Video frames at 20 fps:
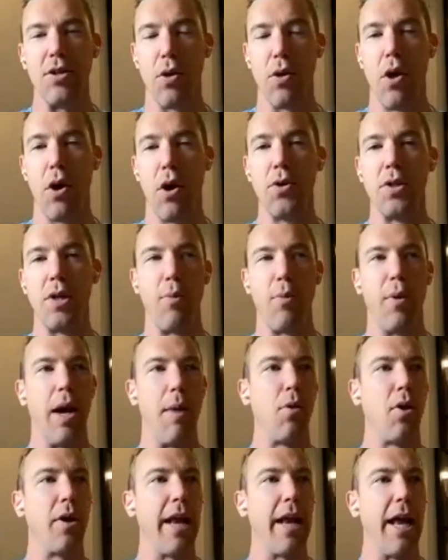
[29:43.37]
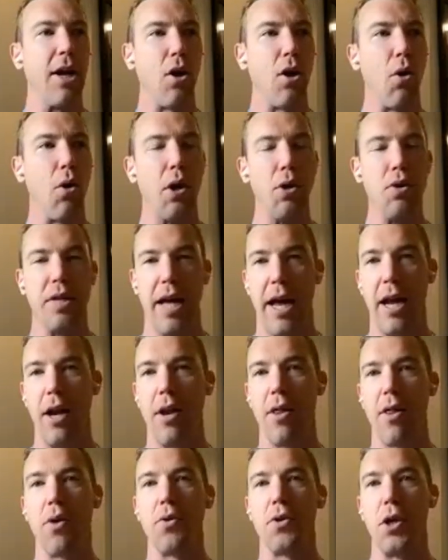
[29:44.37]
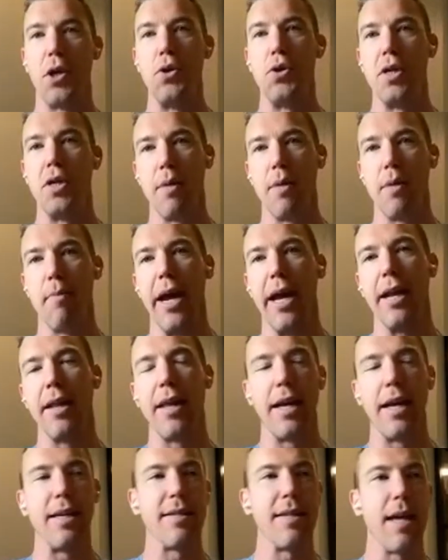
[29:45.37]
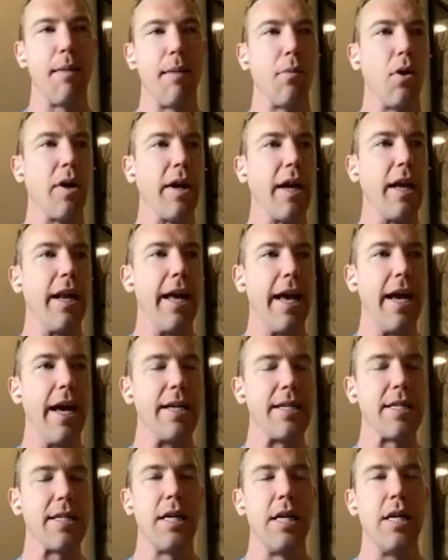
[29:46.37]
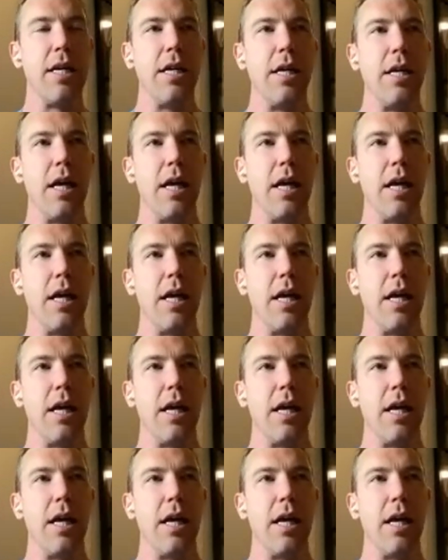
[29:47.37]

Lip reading: And so when I'm looking at CoQ10, those are usually the main things that I'm looking at.